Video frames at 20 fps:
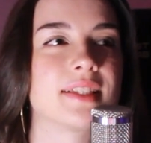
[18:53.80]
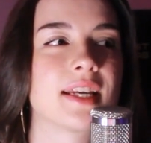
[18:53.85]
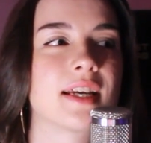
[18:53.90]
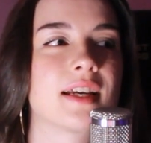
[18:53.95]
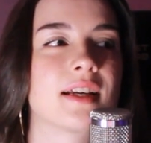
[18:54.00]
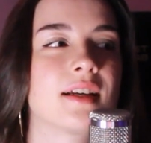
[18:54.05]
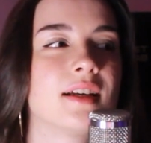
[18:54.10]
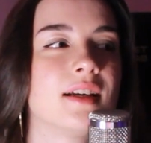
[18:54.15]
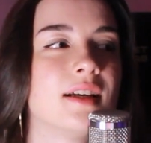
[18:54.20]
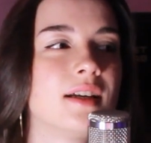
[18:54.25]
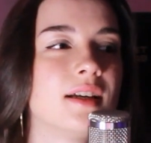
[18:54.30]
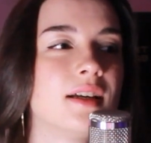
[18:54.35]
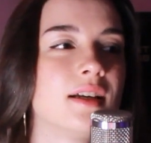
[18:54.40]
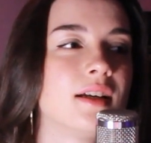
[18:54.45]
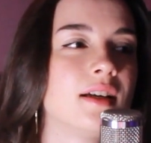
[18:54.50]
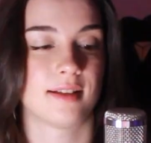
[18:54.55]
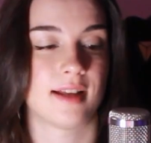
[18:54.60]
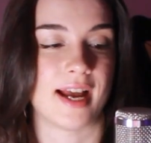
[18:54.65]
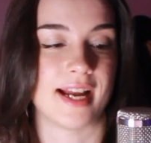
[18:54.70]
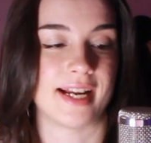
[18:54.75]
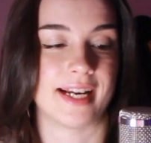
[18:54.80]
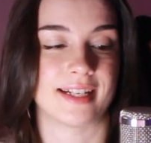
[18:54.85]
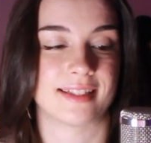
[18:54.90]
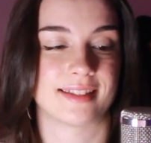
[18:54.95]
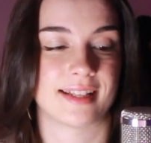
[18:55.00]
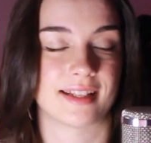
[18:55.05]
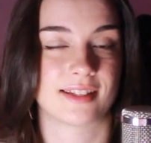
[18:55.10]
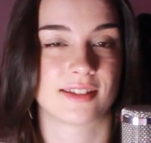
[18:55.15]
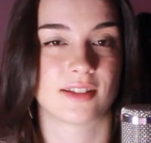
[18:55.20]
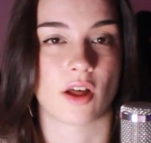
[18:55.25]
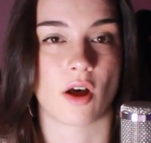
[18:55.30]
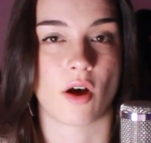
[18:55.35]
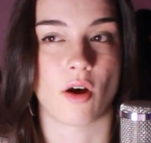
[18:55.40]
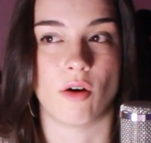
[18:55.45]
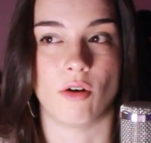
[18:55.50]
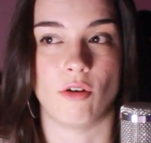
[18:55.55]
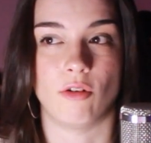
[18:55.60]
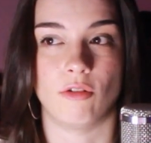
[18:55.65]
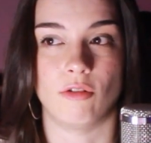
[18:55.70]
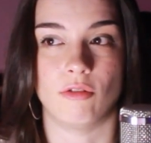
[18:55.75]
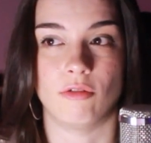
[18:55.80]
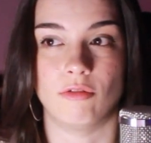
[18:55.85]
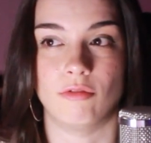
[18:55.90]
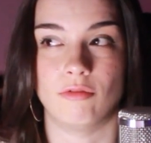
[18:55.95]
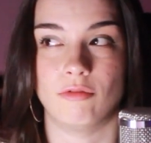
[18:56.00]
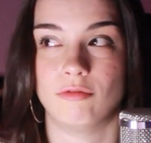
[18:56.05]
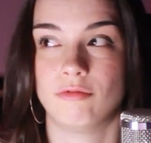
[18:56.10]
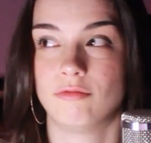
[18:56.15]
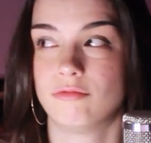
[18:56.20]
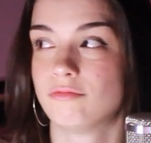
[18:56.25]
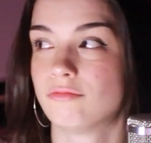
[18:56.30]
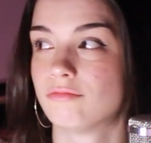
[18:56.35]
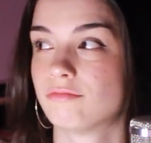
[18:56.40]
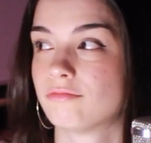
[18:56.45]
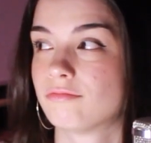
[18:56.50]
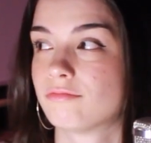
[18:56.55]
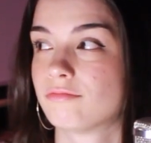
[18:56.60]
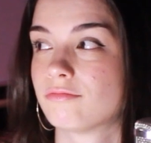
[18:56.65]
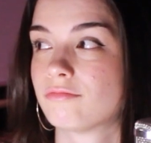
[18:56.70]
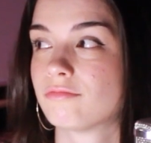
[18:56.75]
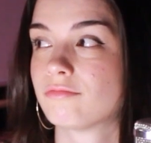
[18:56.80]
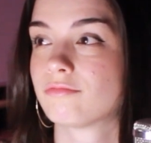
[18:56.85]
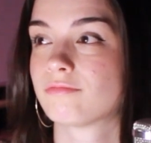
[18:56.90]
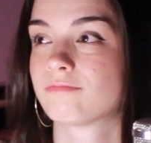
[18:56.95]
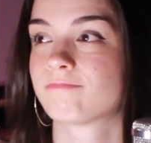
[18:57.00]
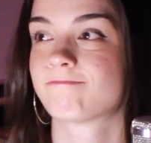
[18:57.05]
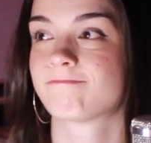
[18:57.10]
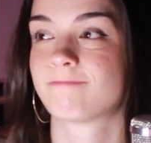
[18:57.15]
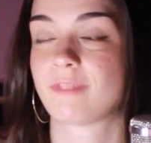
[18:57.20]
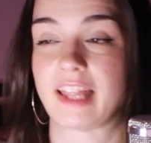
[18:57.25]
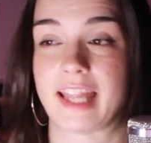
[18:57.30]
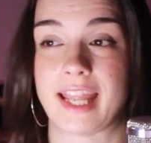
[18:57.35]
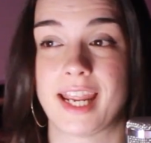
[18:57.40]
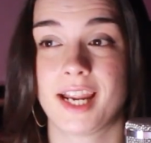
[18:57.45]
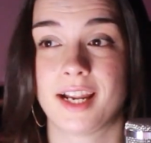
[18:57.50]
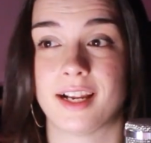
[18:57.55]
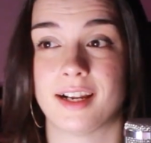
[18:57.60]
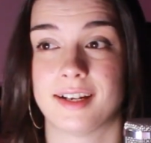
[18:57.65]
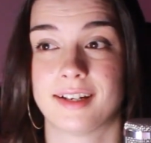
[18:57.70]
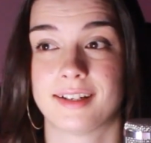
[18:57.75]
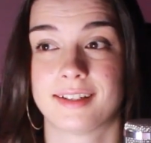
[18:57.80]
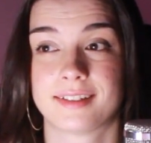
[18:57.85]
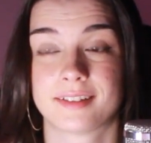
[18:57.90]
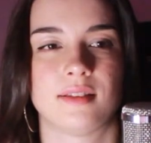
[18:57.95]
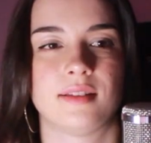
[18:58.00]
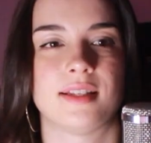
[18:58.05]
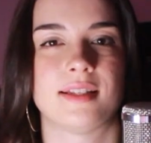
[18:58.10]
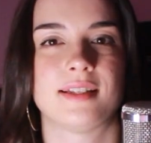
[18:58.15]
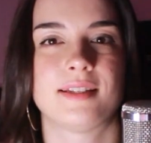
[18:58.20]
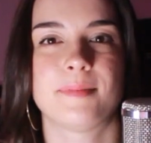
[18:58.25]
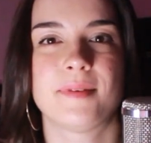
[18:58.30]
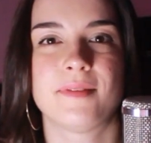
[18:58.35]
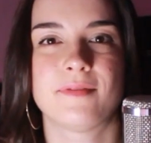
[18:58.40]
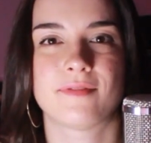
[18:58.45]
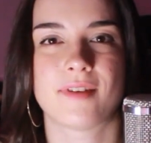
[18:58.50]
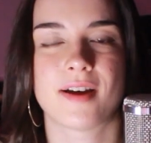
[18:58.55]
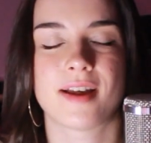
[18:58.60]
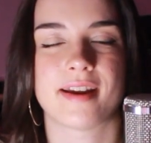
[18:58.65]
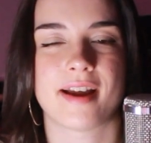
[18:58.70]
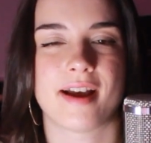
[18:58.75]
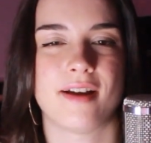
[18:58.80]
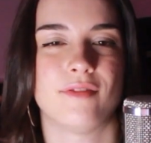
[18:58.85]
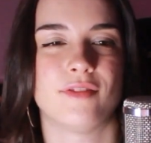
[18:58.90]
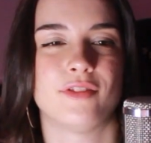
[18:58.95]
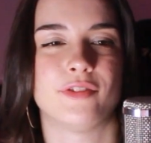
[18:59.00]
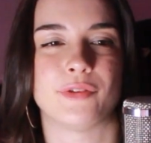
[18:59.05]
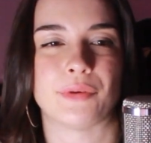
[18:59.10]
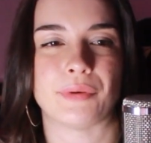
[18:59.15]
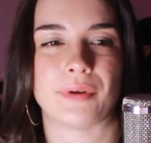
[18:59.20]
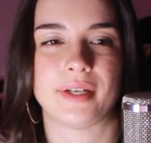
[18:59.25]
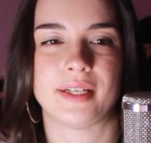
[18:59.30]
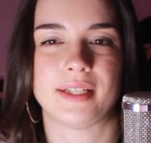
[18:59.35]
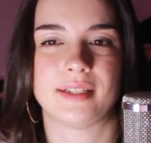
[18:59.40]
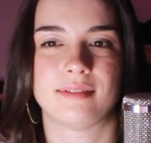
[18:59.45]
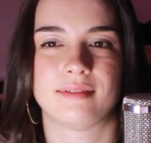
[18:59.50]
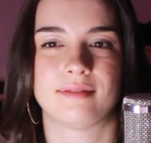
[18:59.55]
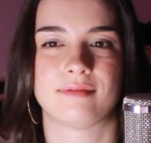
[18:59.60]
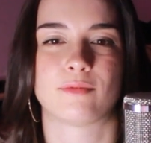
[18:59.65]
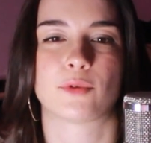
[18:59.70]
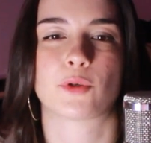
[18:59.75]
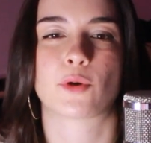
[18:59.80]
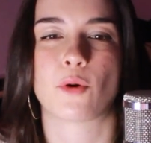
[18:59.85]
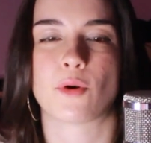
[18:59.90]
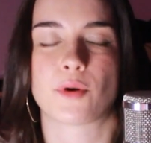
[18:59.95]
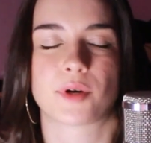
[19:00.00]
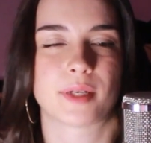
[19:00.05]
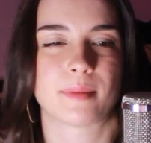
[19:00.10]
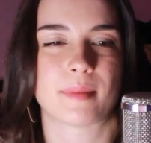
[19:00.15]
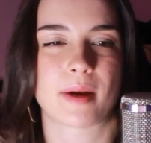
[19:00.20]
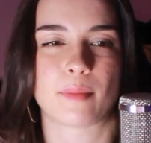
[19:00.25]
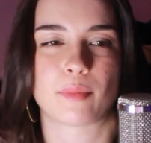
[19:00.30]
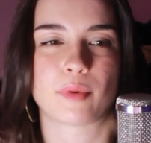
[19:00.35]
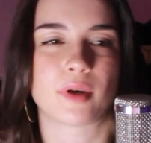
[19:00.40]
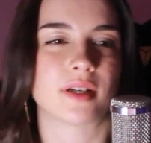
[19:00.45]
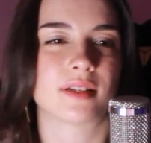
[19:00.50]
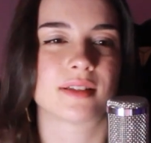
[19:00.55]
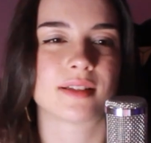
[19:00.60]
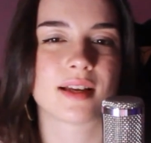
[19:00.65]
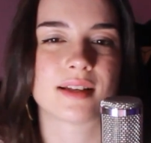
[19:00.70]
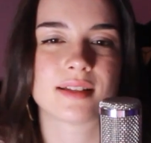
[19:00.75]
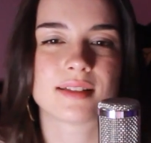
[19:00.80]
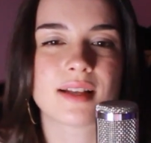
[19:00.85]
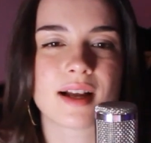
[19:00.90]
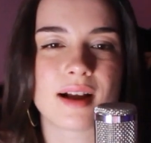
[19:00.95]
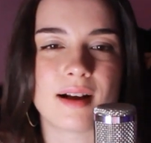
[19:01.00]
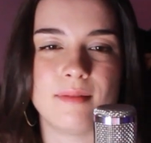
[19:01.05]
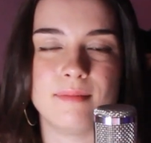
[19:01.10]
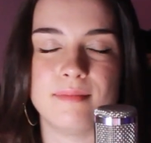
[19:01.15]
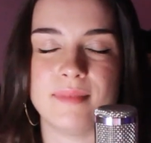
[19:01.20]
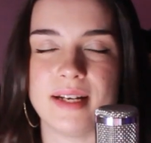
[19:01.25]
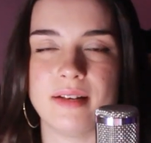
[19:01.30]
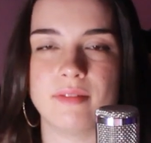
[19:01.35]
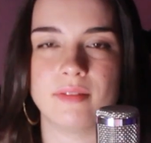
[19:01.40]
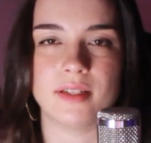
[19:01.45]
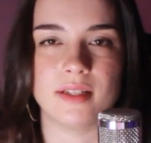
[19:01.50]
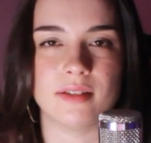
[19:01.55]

say? I guess that's the whole thing. This has been fun. I've enjoyed recording my process, even